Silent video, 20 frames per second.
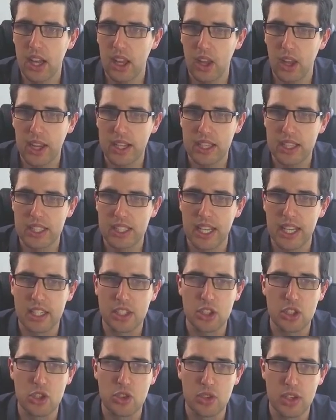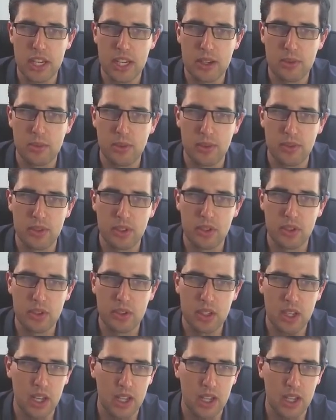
Like the text, you need reviews.